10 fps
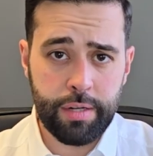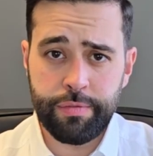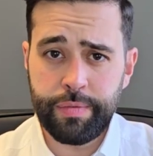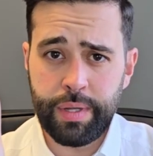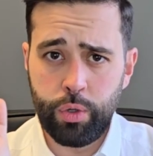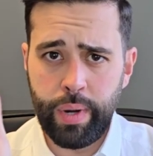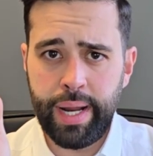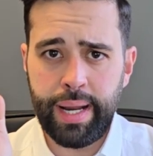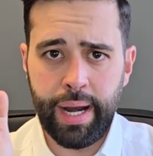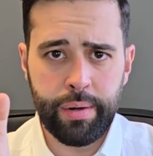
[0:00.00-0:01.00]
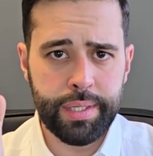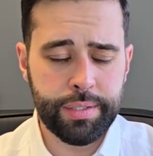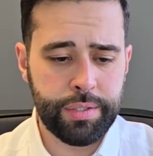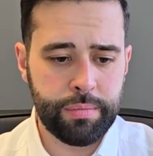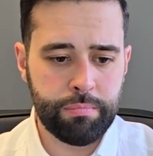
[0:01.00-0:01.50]
of great
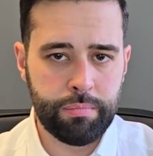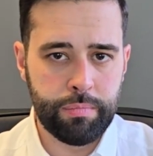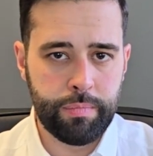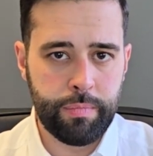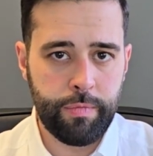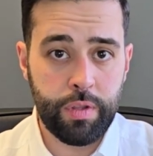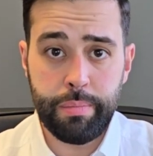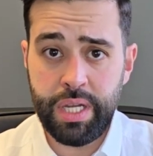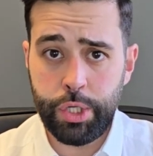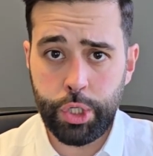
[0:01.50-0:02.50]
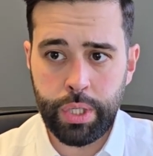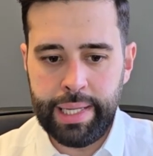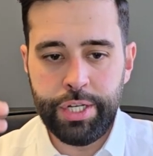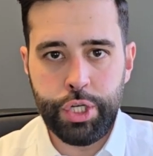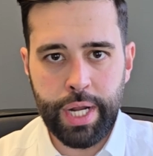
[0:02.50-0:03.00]
areas for the beach.
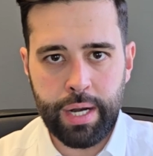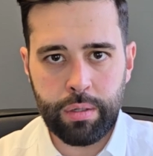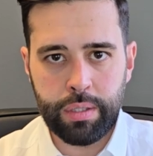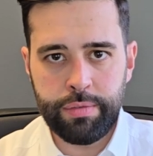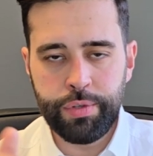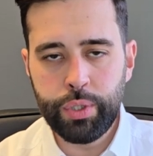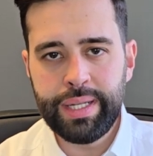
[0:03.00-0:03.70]
In general, if you're